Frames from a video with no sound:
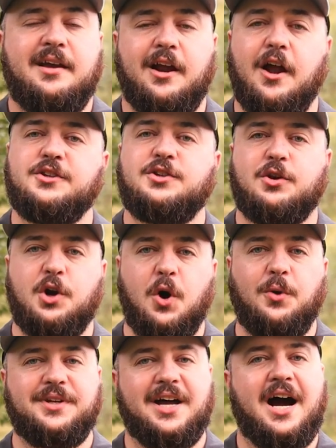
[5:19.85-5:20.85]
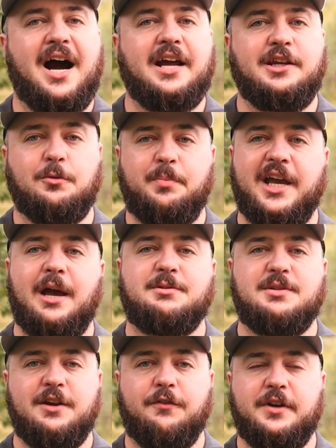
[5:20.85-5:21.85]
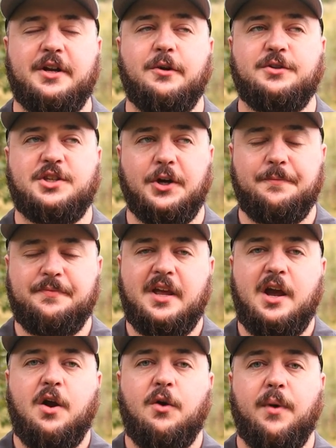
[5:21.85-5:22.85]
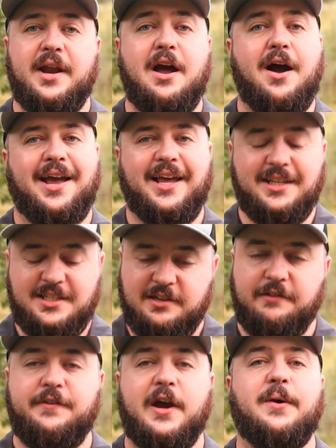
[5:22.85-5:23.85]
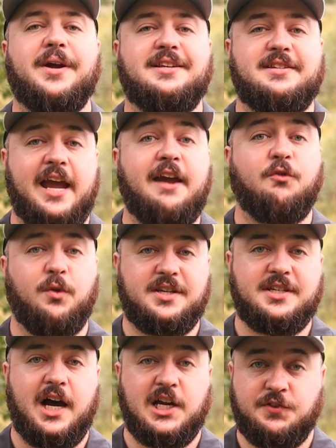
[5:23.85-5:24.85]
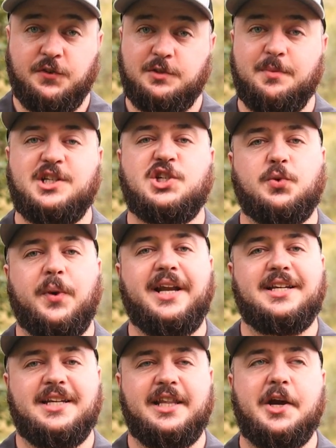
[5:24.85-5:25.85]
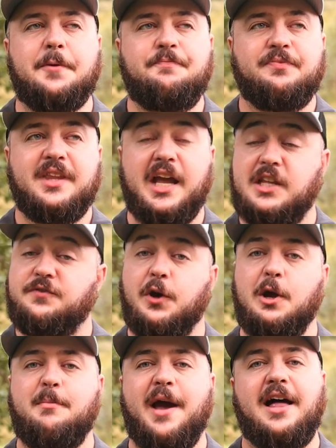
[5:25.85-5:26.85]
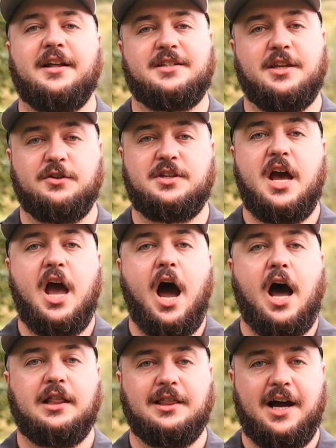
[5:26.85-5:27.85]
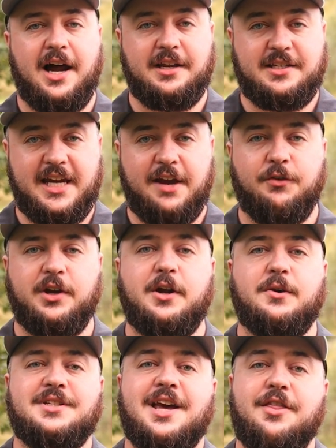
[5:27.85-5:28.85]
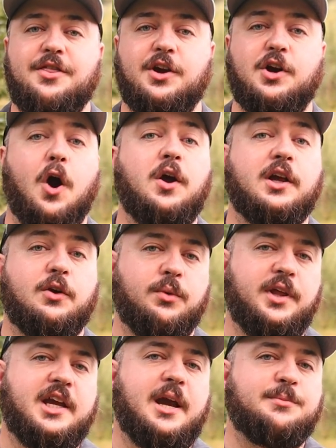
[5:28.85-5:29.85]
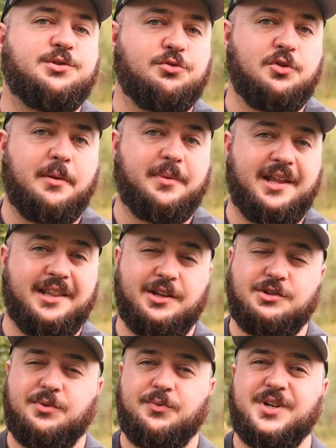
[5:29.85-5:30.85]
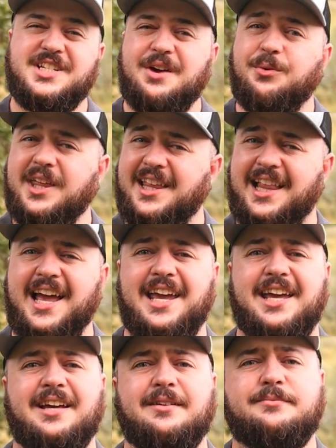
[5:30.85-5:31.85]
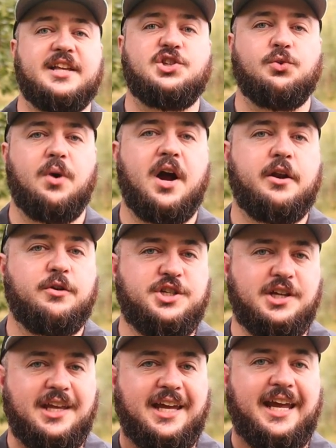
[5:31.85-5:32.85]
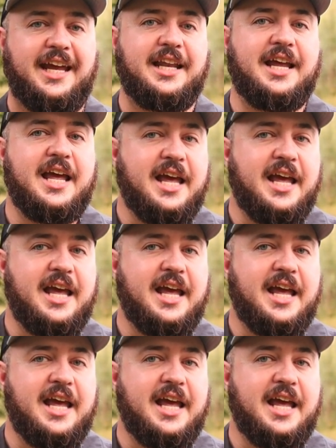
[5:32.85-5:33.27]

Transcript: And also cold to hot, you'll pick up some different notes. So right now, this is a very savory sauce. For as much sweet as in there, it's very balanced. There's a lot of savory notes. The garlic really comes through on me on this one, which I really like. That Serrano chili heat